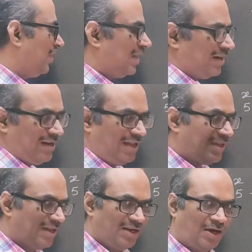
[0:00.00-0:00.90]
we are
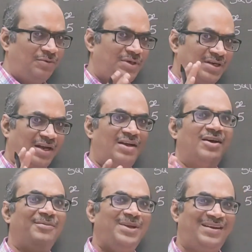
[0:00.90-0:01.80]
taking now,
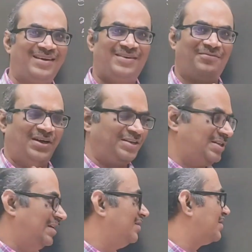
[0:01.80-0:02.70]
trigonometric
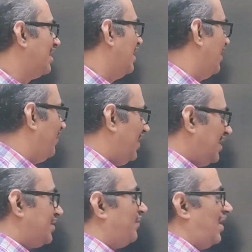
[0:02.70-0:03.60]
functions,
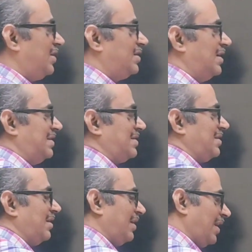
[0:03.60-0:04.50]
these
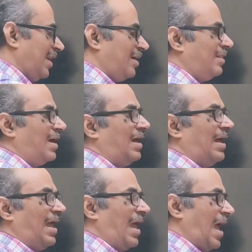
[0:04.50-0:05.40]
functions take
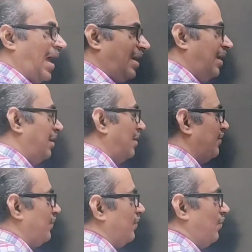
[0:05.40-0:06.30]
the angle
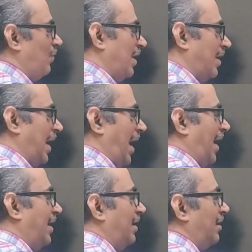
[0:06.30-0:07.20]
of one
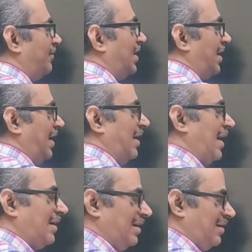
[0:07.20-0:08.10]
angle of the right
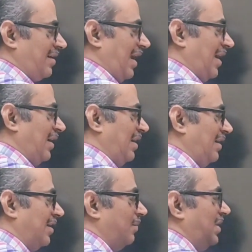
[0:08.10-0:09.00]
angle
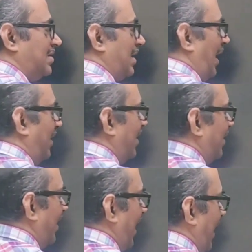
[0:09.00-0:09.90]
triangle. That means
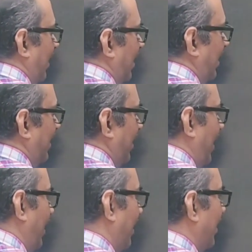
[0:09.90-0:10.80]
either the angle at
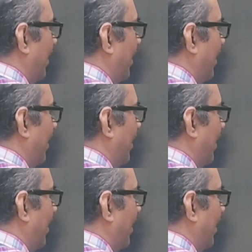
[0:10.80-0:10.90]
A